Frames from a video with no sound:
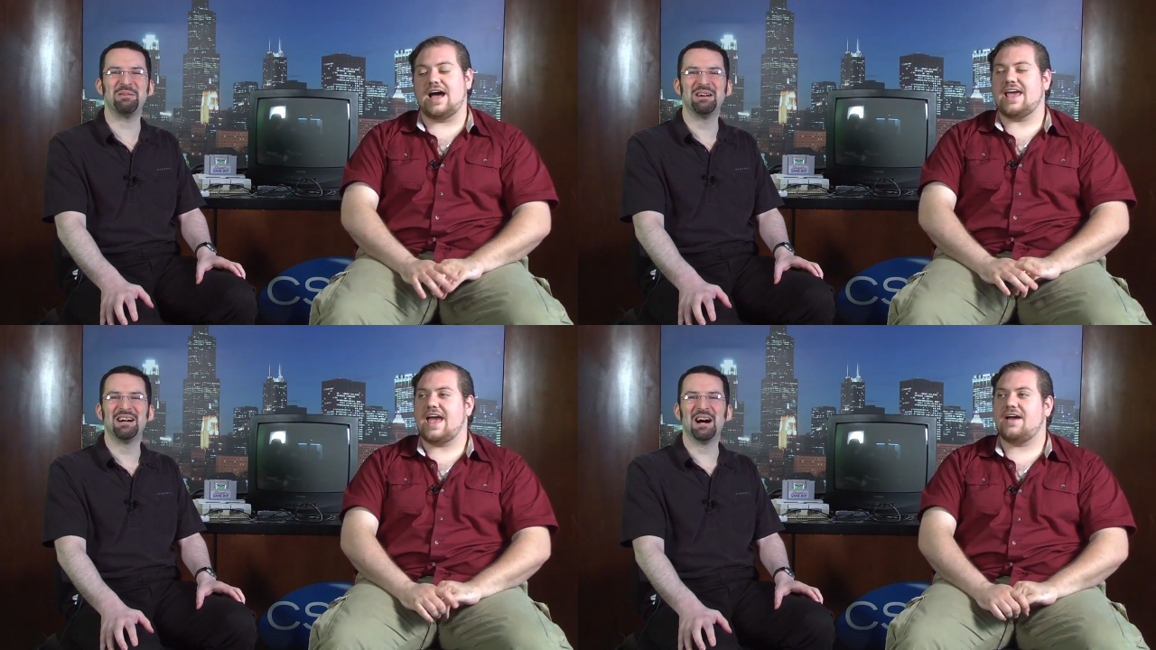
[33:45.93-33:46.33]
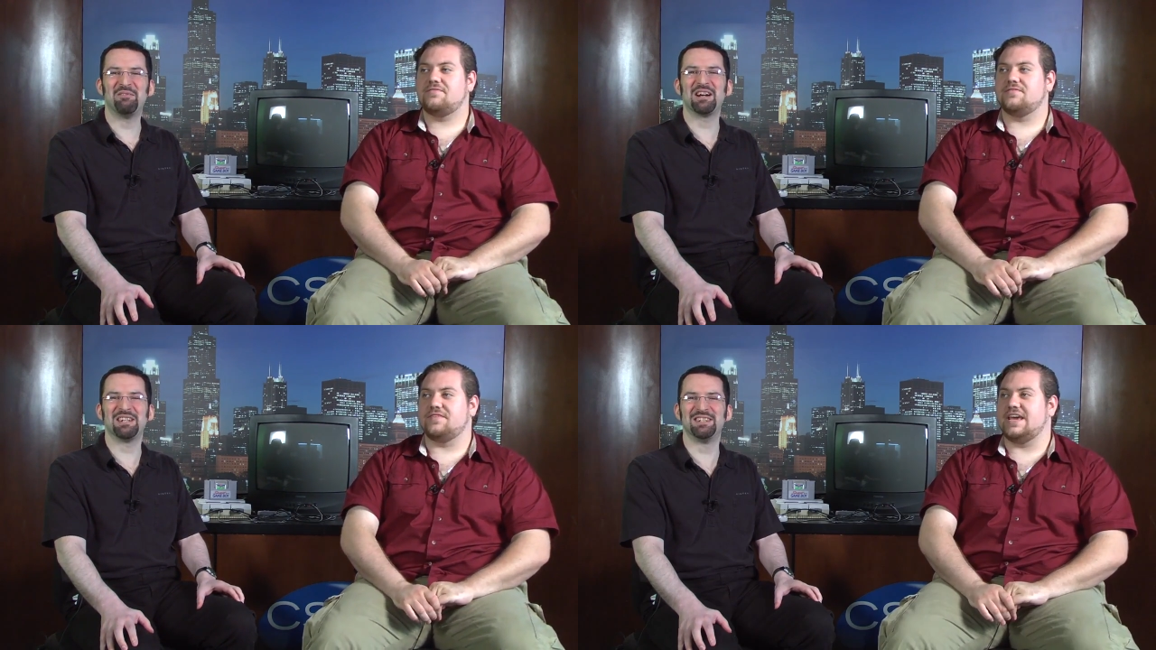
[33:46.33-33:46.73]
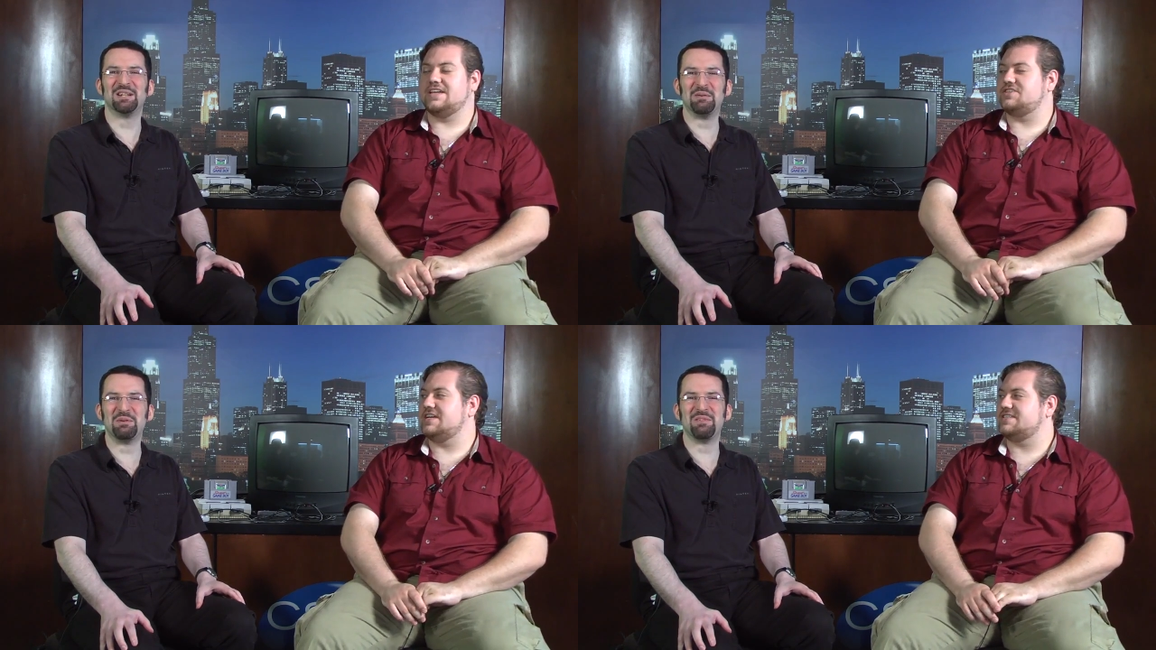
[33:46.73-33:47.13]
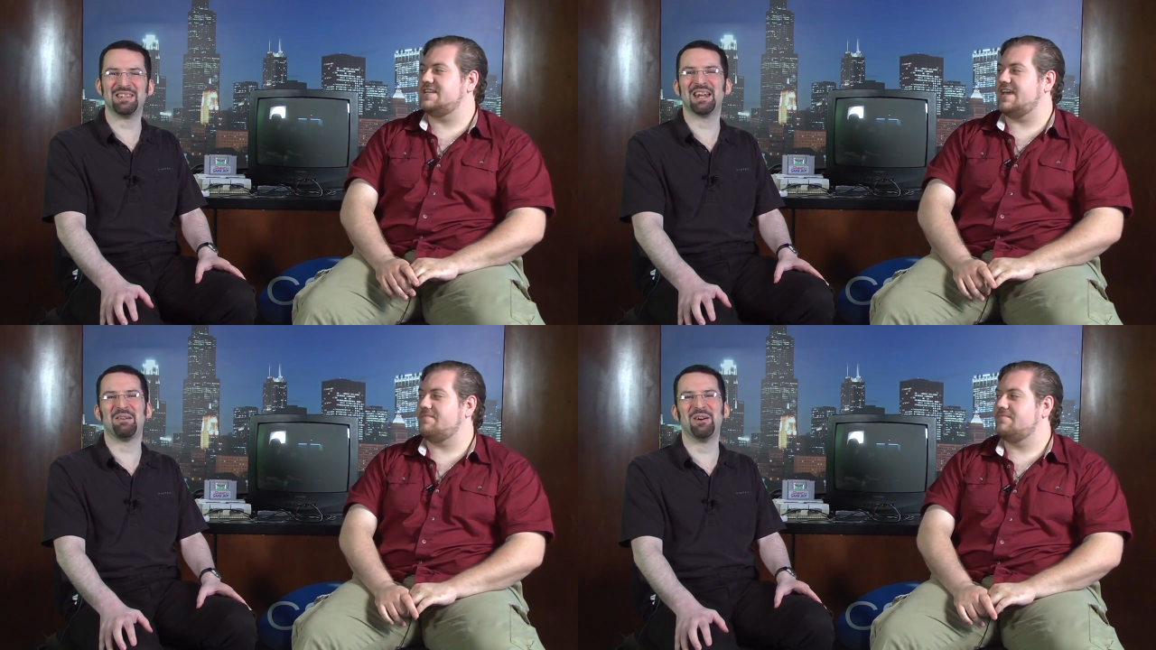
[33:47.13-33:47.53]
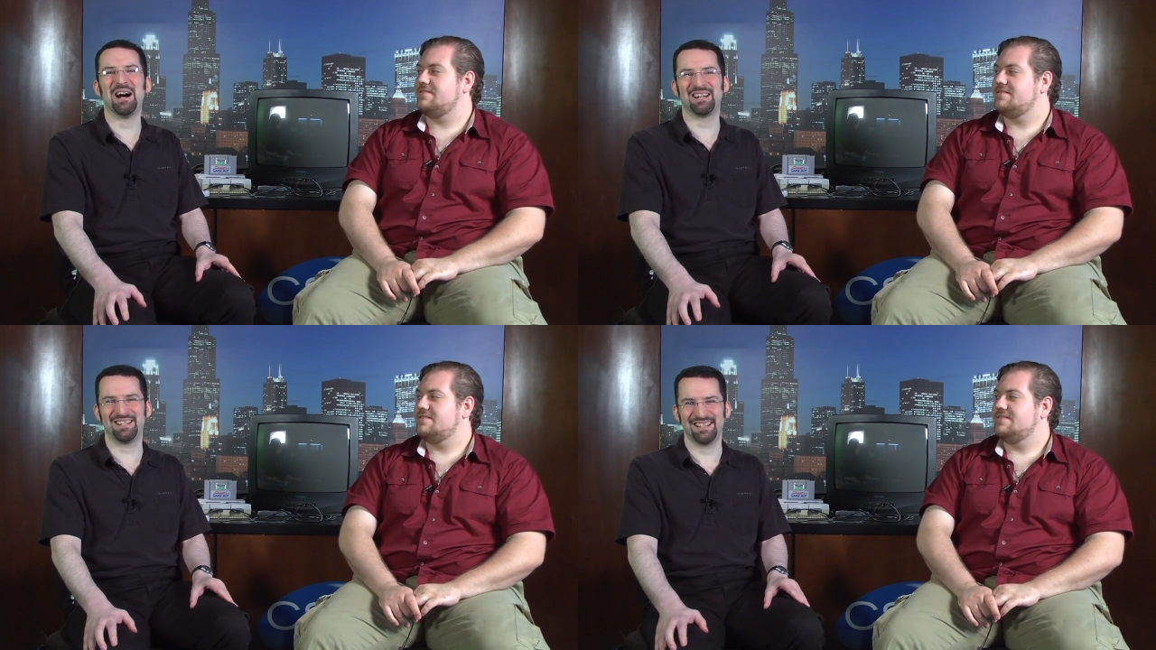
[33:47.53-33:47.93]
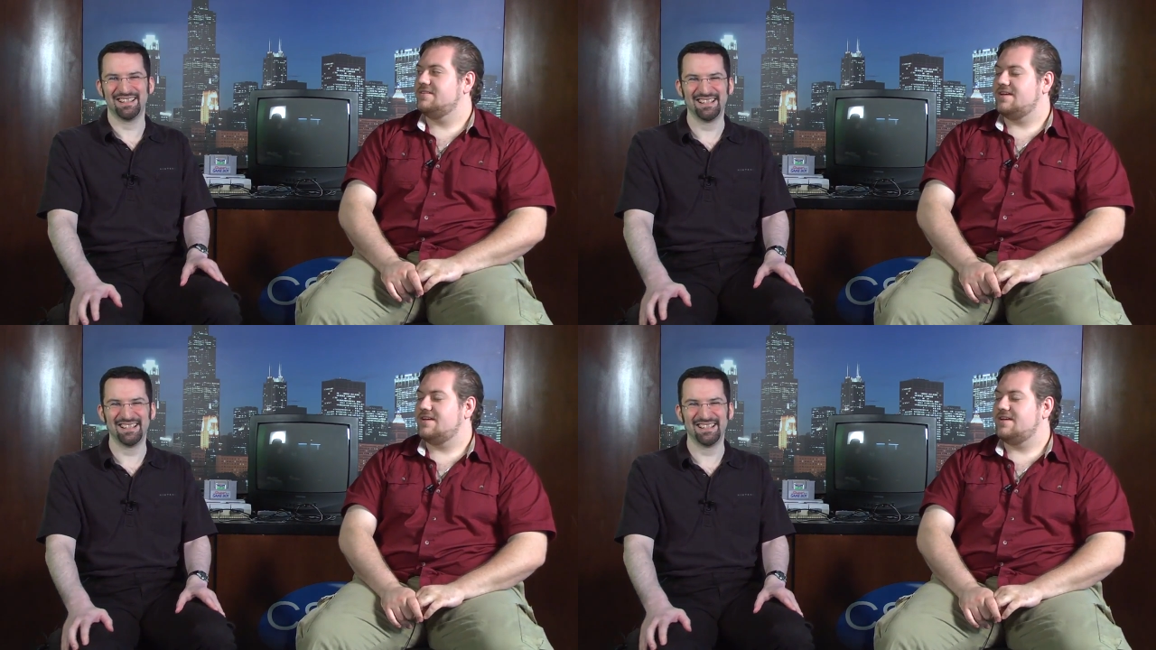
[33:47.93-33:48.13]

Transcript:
Speaker 1: I have the, VHS movie tape. that I watch.